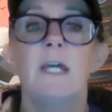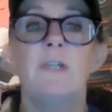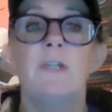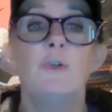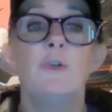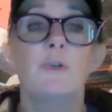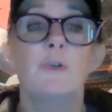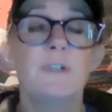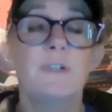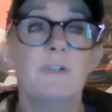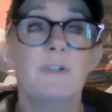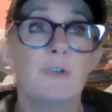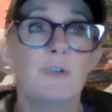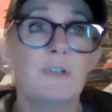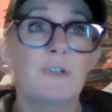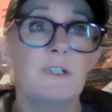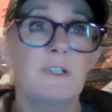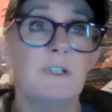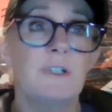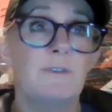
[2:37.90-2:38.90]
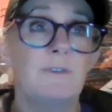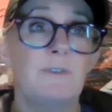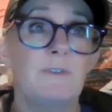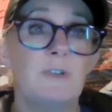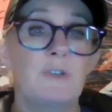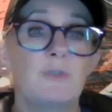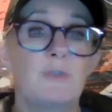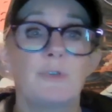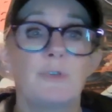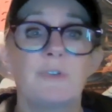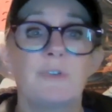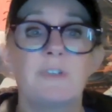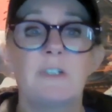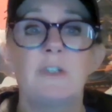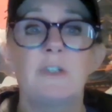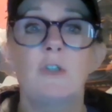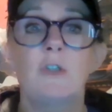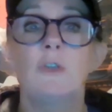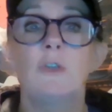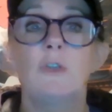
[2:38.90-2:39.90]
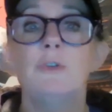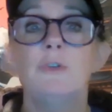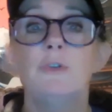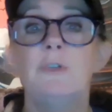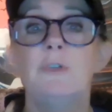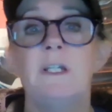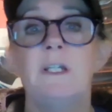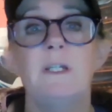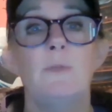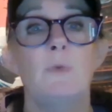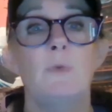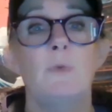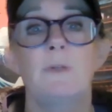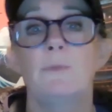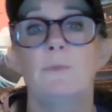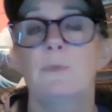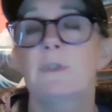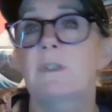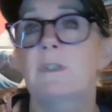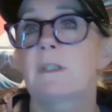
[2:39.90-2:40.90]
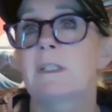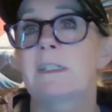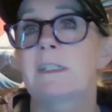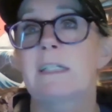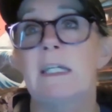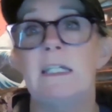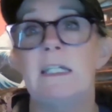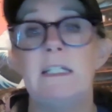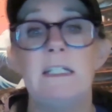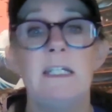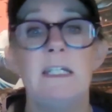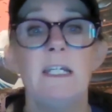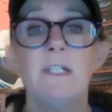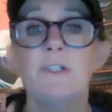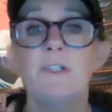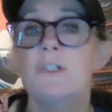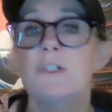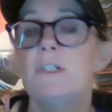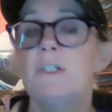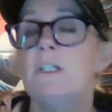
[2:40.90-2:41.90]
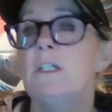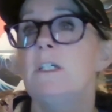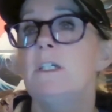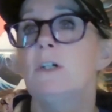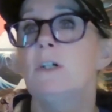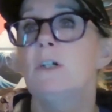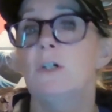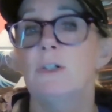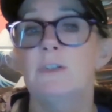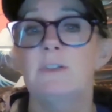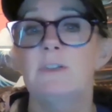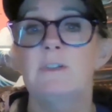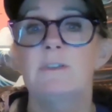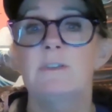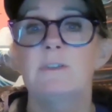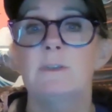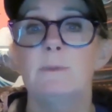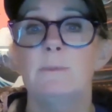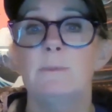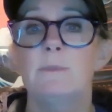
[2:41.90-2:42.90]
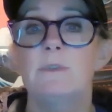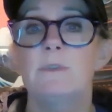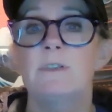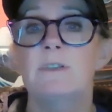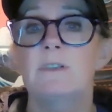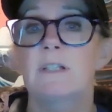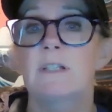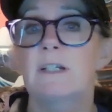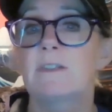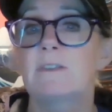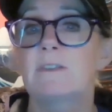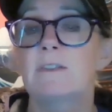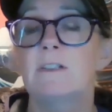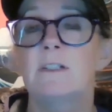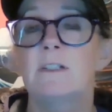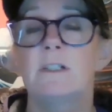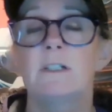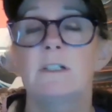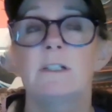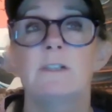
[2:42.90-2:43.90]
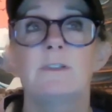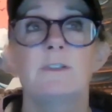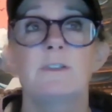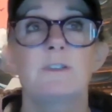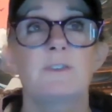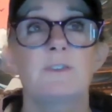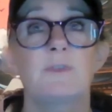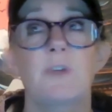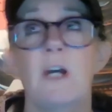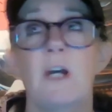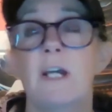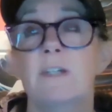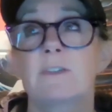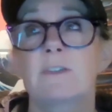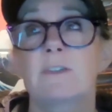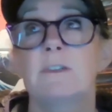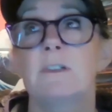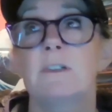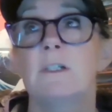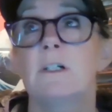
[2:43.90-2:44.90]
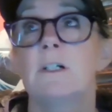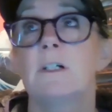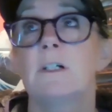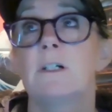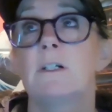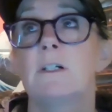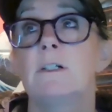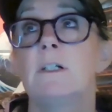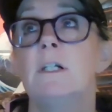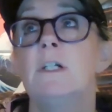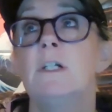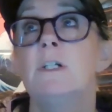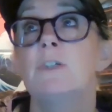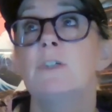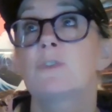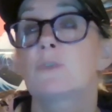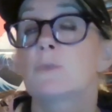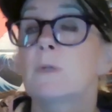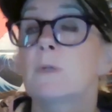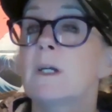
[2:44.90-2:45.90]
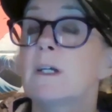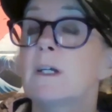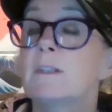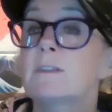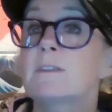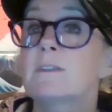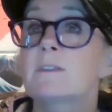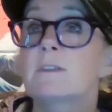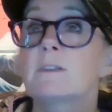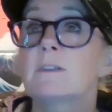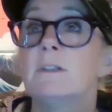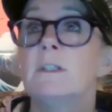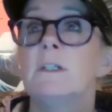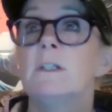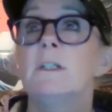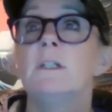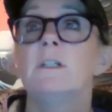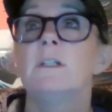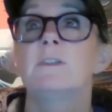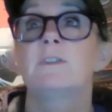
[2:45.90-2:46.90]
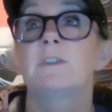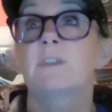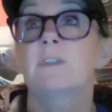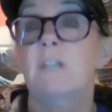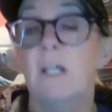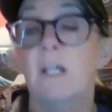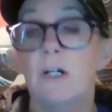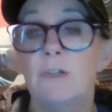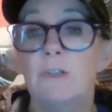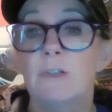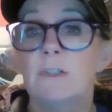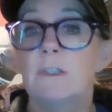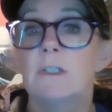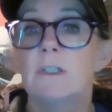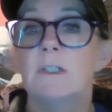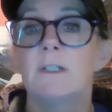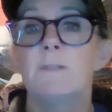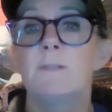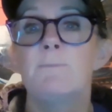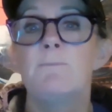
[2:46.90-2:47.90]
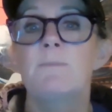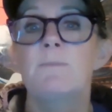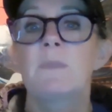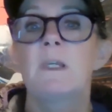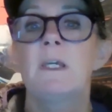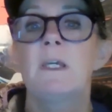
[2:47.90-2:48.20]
And neurodivergent individuals include anyone with like ADHD, autism, dyslexia, dyspraxia, Tourette's, dyscalculia,